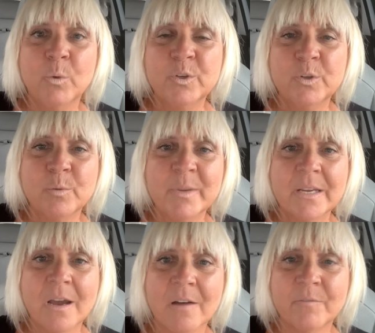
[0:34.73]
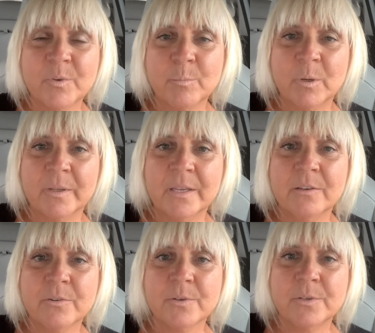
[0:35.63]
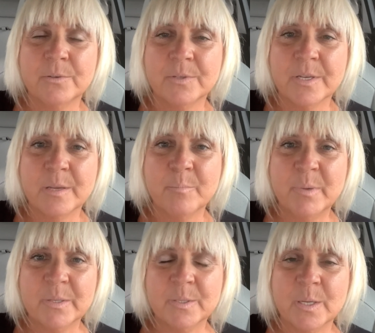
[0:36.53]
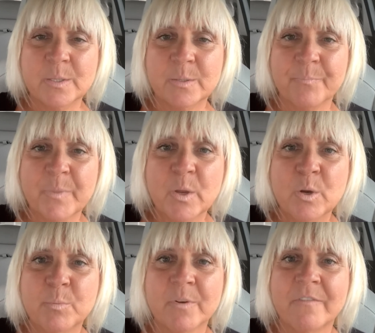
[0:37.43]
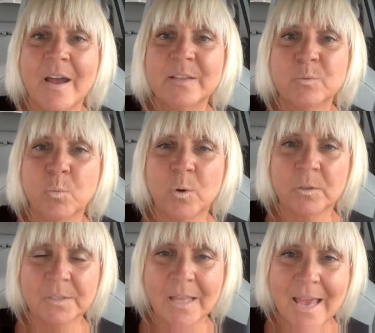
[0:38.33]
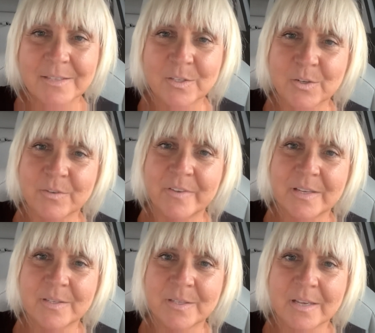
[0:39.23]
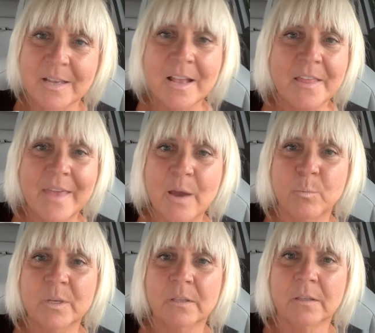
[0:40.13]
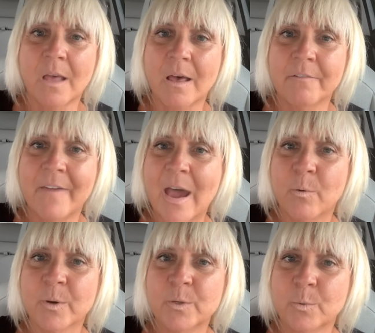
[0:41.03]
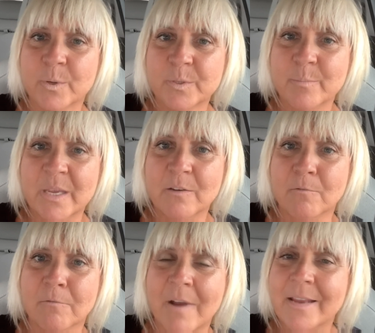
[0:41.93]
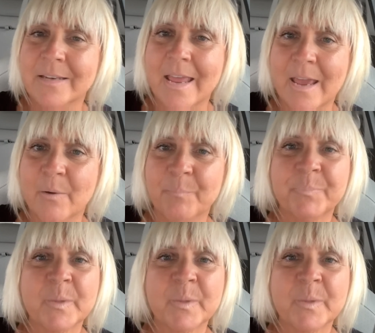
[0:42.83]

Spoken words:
Would you be comfortable introducing a business who provides world-class service that would love our endorsement right now?